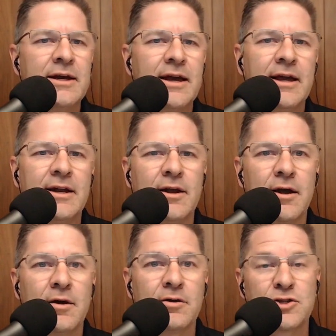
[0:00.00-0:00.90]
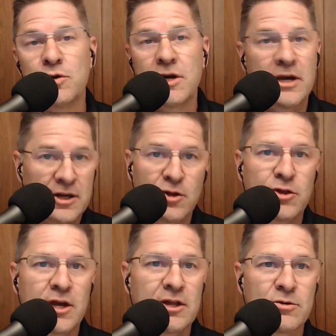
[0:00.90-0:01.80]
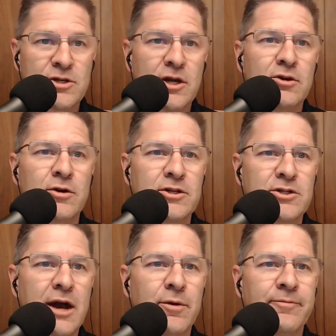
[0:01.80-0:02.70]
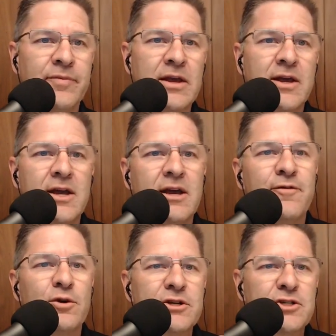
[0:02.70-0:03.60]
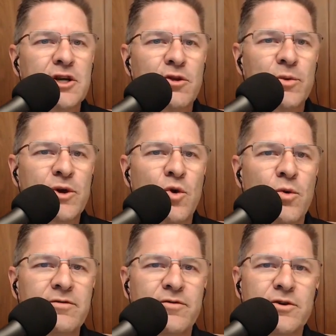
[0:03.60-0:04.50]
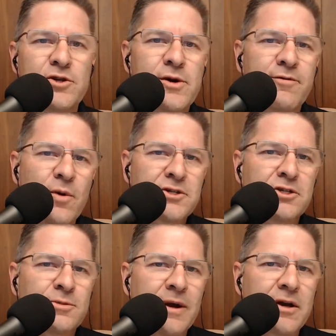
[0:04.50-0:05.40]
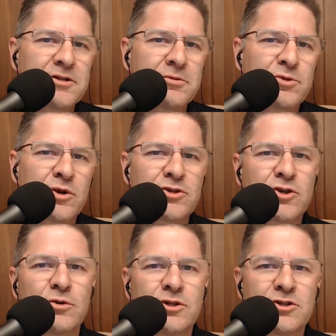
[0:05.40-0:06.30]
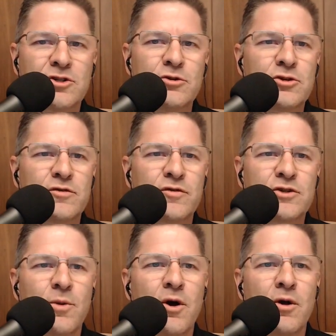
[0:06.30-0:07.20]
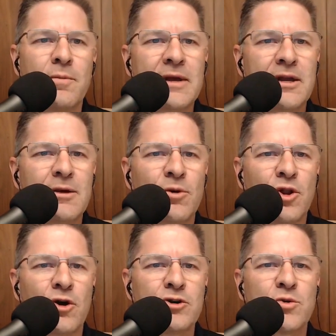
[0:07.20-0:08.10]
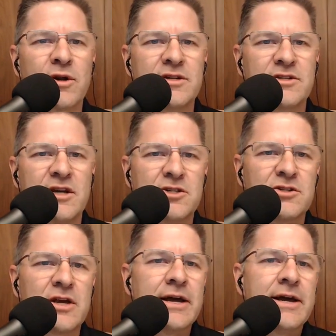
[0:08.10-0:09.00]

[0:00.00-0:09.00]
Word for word: and uh, so you can get, get, get those in during the chat room. If you're listening to the recorded version or have questions about custom strengths coaching solutions for small, medium, or large organizations,